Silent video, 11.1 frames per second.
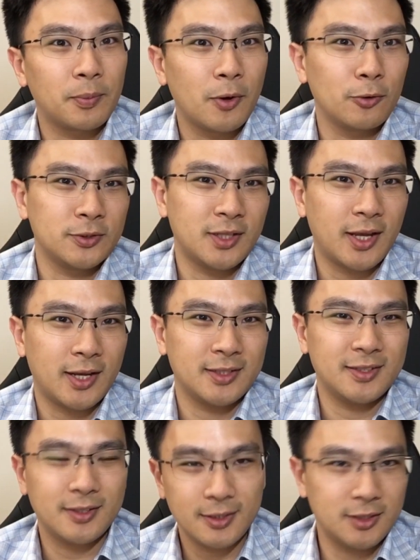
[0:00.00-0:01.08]

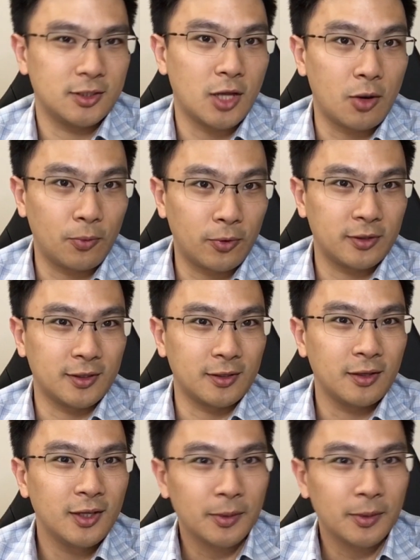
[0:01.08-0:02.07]
post-tax, this is not worth it.